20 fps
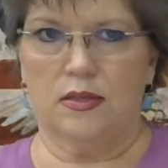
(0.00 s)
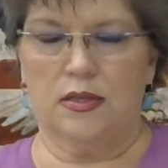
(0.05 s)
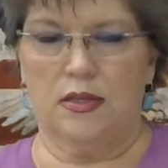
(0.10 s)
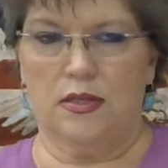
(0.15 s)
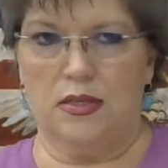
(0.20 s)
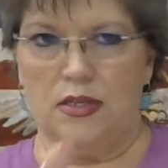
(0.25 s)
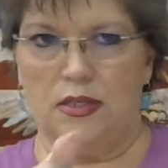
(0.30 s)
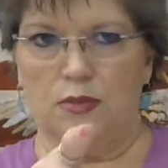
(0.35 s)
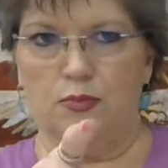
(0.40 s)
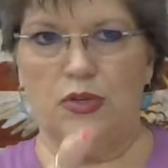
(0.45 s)

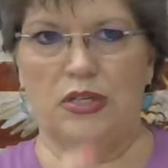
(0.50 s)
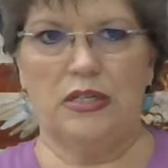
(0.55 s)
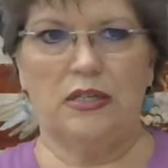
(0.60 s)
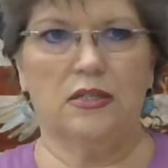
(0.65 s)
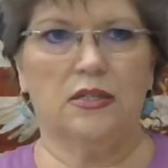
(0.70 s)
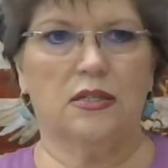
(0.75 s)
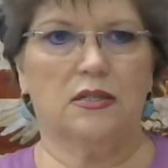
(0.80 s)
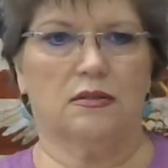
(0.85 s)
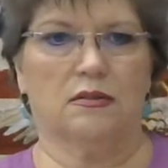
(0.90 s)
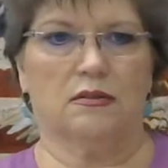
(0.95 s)
This one
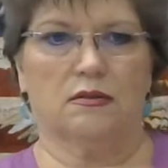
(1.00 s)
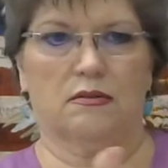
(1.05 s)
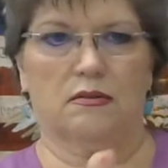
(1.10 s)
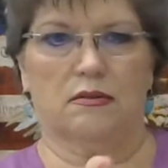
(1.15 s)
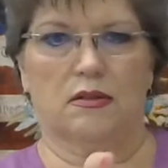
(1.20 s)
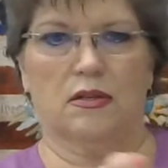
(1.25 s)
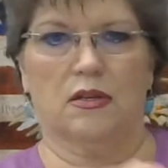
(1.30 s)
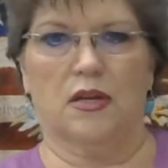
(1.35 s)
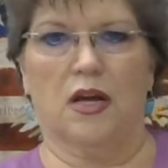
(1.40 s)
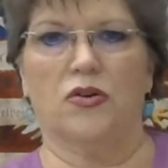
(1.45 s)
is?
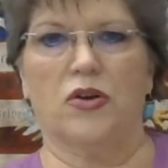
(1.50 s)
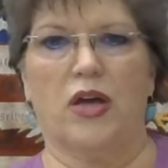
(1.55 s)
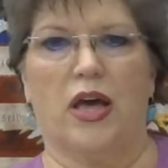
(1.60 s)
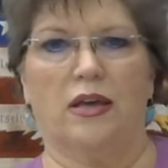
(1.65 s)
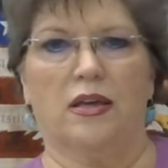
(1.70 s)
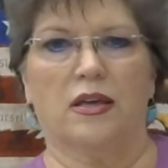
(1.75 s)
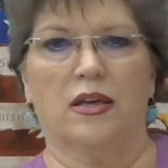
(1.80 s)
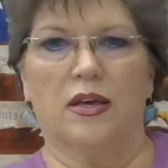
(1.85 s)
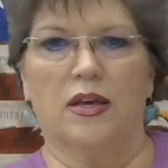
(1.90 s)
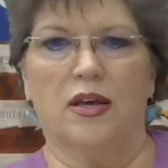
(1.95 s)

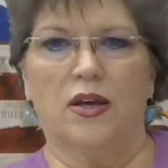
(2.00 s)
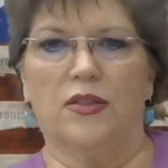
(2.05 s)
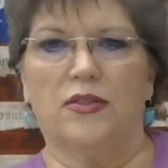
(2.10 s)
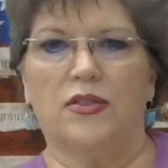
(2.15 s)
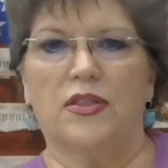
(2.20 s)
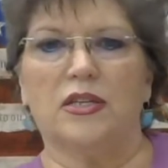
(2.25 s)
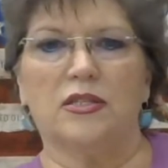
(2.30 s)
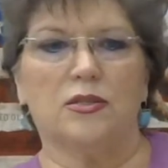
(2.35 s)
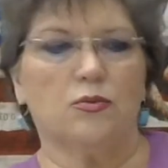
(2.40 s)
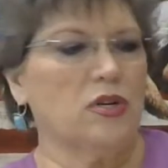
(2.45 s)
Okay.
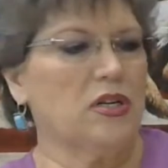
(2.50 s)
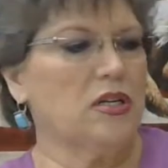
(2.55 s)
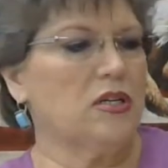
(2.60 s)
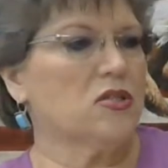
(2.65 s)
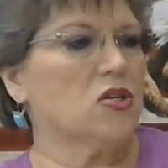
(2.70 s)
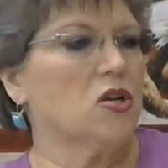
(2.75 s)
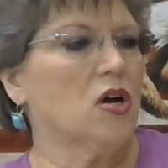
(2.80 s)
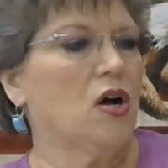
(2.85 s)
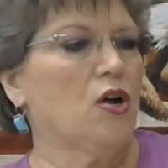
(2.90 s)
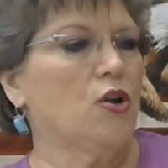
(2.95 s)
This one
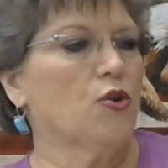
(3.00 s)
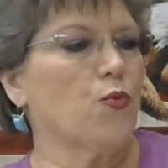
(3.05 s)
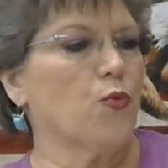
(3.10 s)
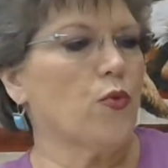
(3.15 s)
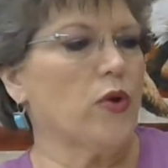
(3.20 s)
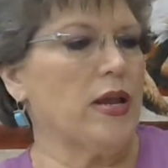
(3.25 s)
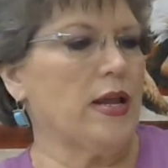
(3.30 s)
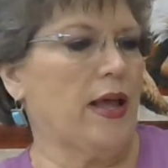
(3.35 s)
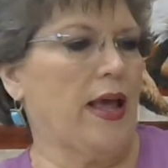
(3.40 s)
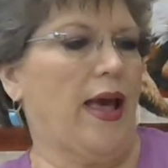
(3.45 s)
is called
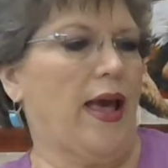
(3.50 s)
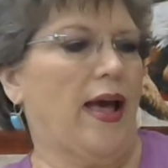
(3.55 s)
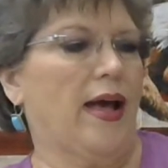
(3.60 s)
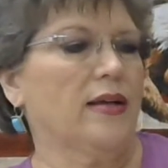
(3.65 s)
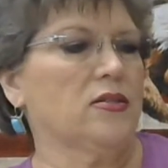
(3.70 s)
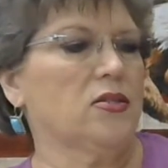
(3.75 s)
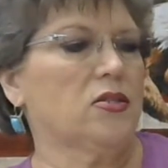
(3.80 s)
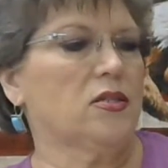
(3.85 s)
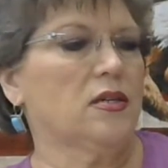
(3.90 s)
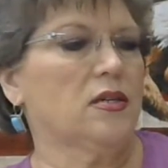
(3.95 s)

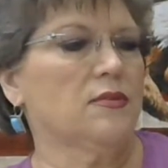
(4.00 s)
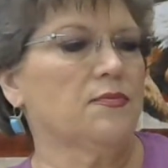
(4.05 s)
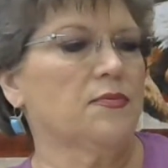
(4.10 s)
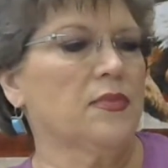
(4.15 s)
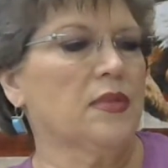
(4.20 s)
Recast.